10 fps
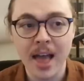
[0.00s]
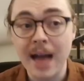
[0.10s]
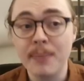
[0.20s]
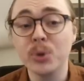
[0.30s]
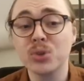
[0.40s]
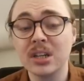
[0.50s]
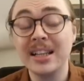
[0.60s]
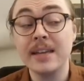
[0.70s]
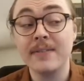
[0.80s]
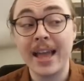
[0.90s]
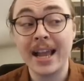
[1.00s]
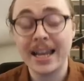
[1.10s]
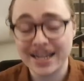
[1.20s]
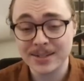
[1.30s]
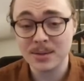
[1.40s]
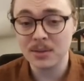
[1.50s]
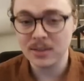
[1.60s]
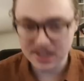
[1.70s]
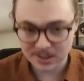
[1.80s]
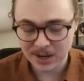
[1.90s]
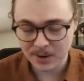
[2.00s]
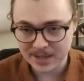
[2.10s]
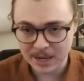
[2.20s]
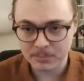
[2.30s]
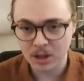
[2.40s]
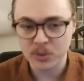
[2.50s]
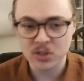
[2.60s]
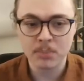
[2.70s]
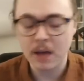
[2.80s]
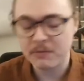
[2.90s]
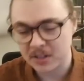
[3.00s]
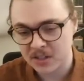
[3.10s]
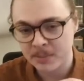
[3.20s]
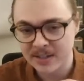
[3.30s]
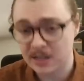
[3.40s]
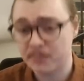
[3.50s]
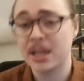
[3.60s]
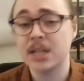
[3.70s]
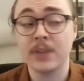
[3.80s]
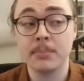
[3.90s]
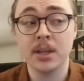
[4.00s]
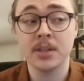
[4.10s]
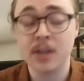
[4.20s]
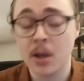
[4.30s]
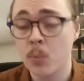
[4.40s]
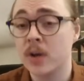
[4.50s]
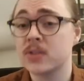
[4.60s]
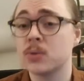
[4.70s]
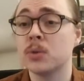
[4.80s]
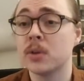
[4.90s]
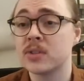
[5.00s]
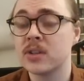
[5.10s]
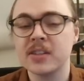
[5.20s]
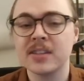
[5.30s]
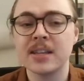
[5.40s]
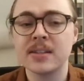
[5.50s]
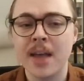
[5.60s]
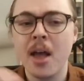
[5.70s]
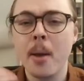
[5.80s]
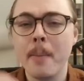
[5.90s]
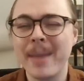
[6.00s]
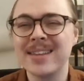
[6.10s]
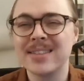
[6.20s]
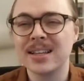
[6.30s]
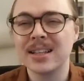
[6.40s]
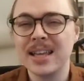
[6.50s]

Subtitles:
I'm also going to leave a link to this video down below, which perfectly explains how Petrified Blood and works and all those nice things. Basically,